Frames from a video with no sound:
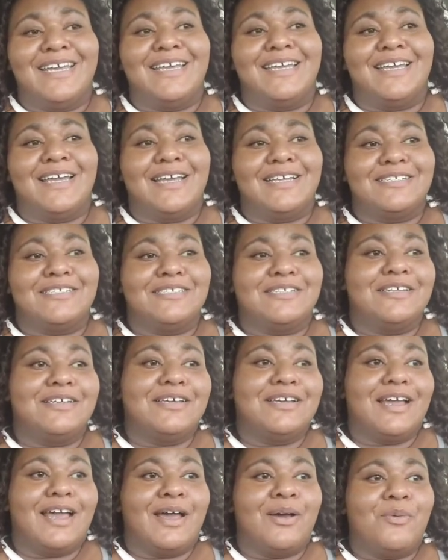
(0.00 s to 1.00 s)
it got
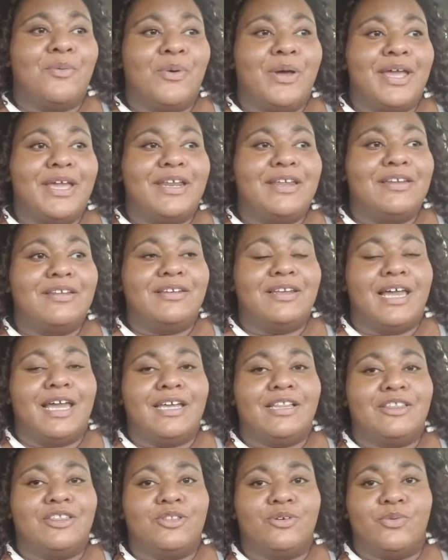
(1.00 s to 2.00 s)
stuck. I waited
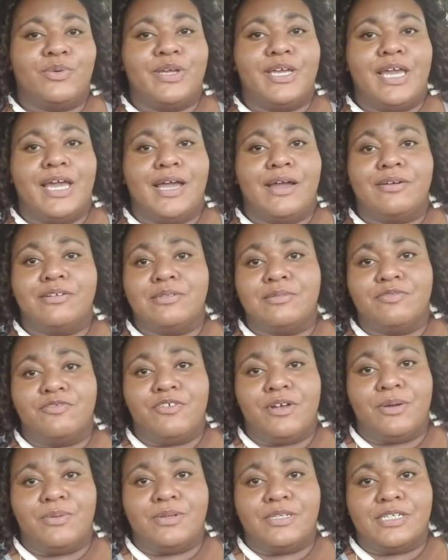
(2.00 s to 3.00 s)
like three hours
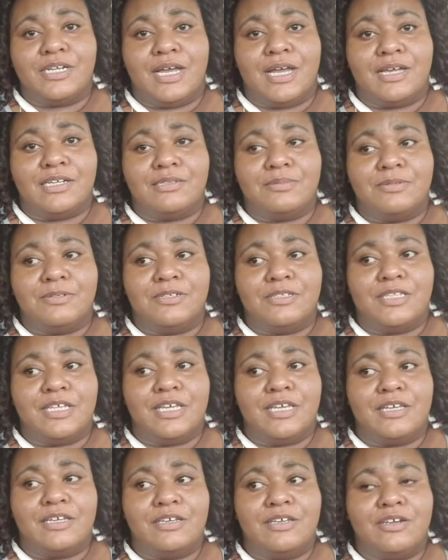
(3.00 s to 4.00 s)
before I went to the hospital
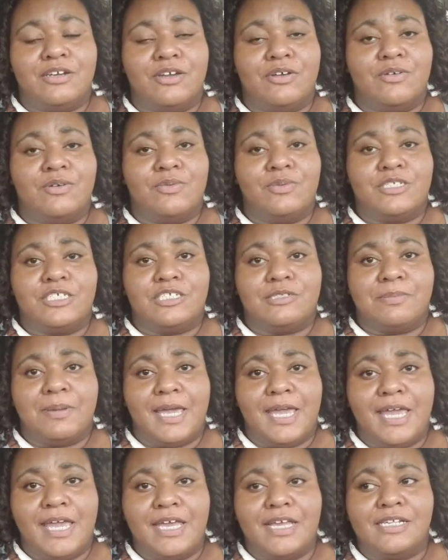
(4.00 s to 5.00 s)
thinking, you know, it would just
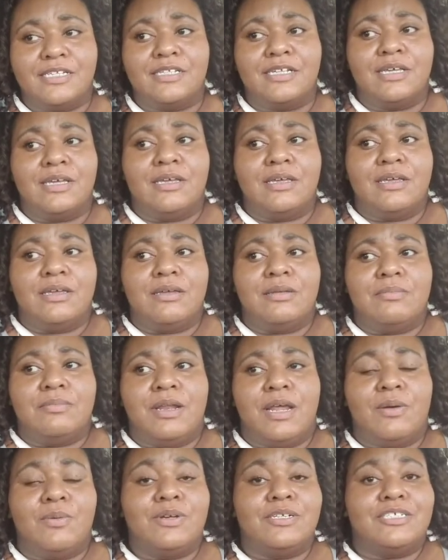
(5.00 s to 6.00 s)
pass, but
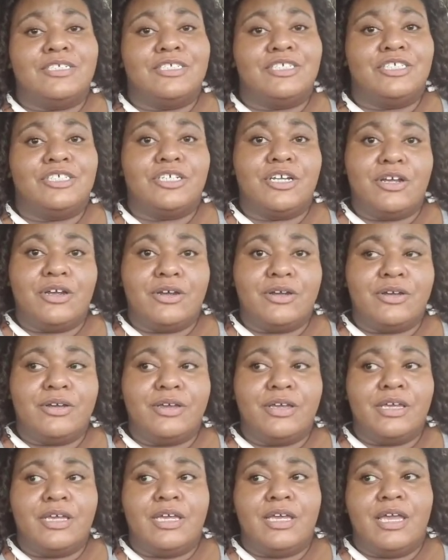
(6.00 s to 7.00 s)
I wasn't sure.
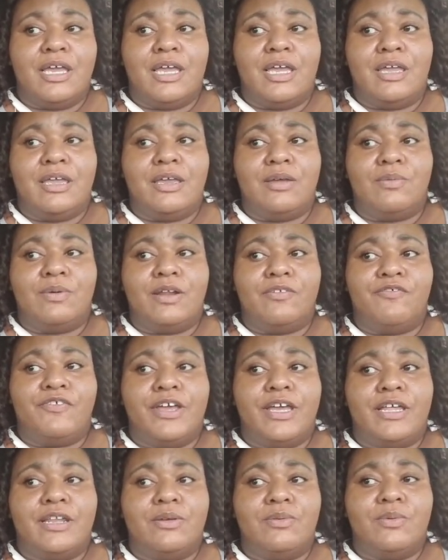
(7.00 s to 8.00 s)
And when I
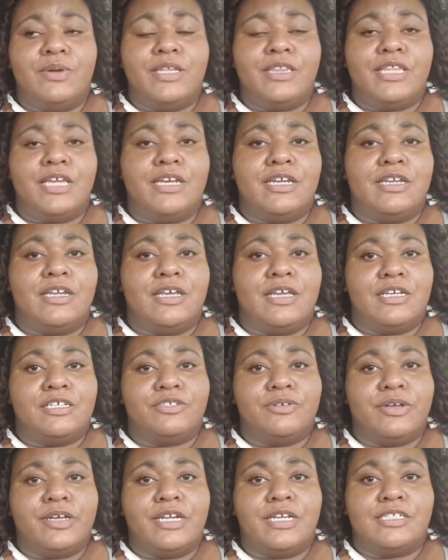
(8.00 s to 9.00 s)
finally went, they did an
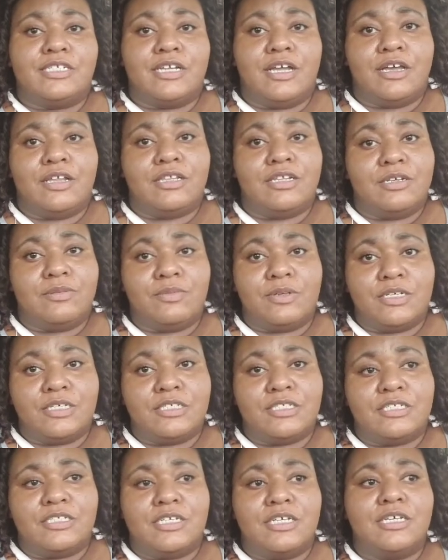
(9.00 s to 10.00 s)
x-ray. They saw that it
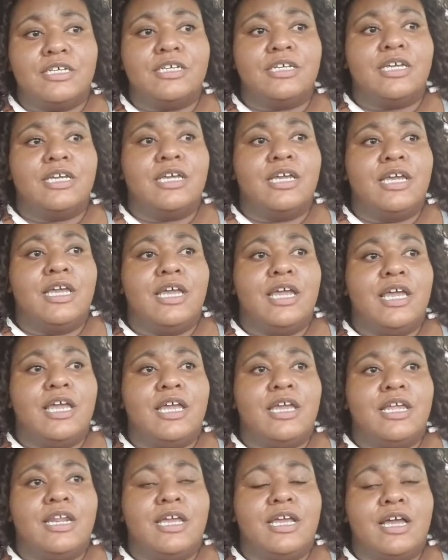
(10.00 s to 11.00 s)
was stuck
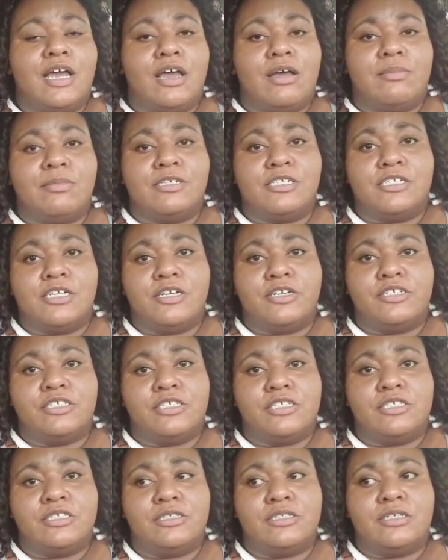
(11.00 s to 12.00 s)
and they called my
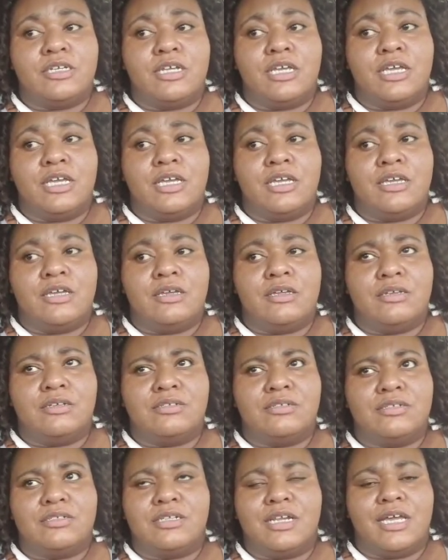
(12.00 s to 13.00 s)
surgeon. And
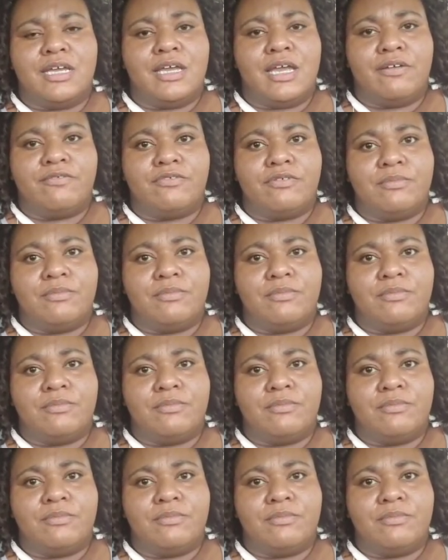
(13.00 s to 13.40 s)
this was like after